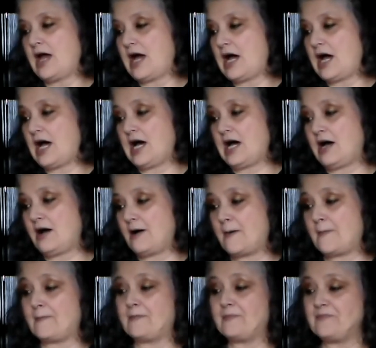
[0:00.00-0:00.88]

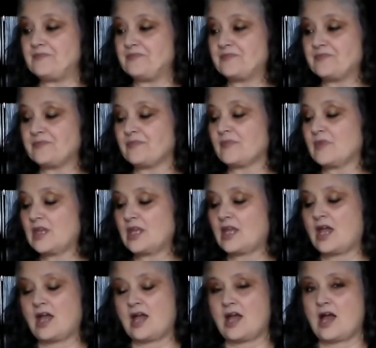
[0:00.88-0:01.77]
Um,
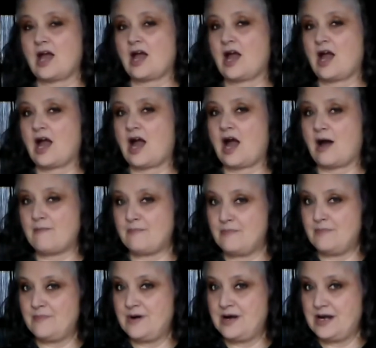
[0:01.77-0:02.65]

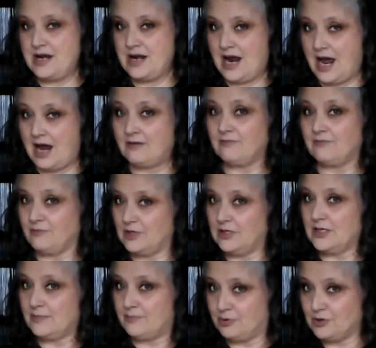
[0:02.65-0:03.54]
I'm not
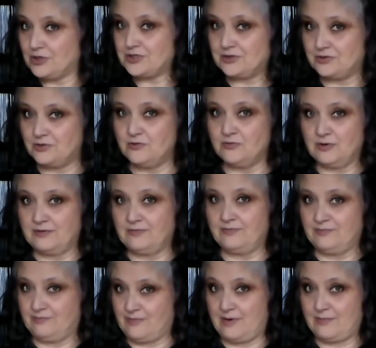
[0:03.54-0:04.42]
really a person who
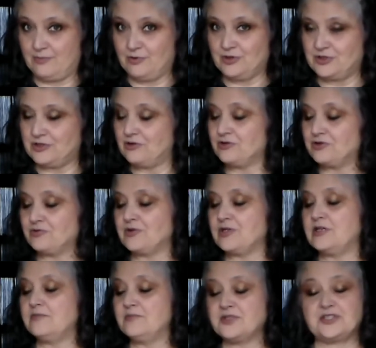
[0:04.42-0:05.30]
remembers their
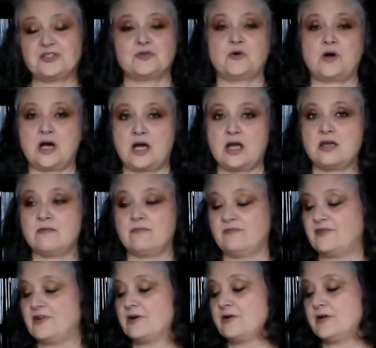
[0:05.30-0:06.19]
dreams, so I am
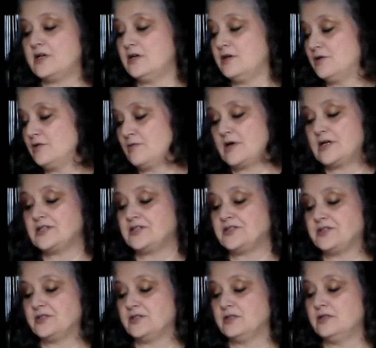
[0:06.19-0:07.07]
very
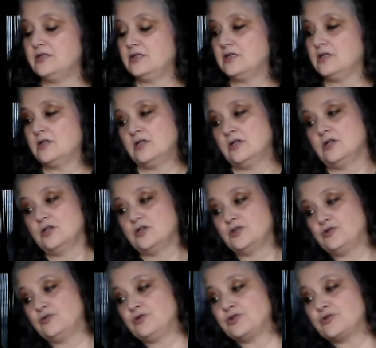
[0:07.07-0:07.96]
interested
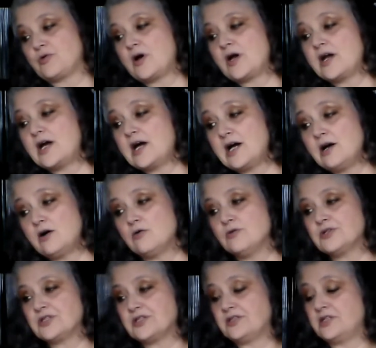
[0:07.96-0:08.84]
to try
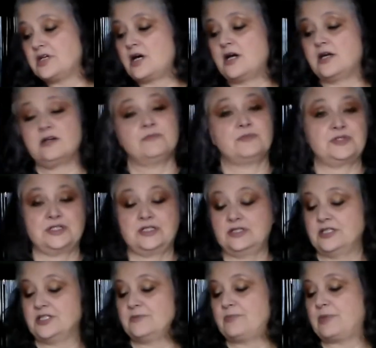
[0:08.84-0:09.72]
out the items in
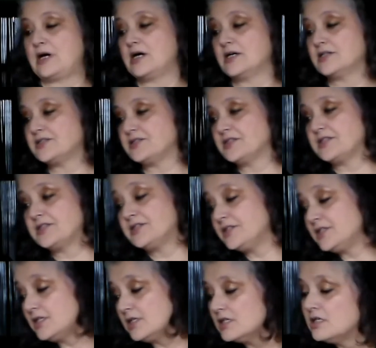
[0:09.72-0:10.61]
this box to
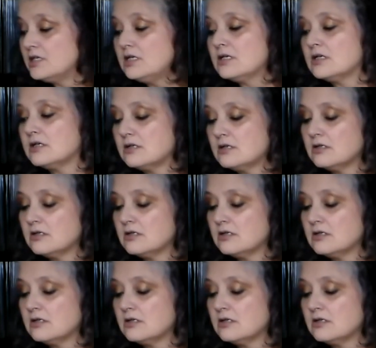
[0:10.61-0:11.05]
see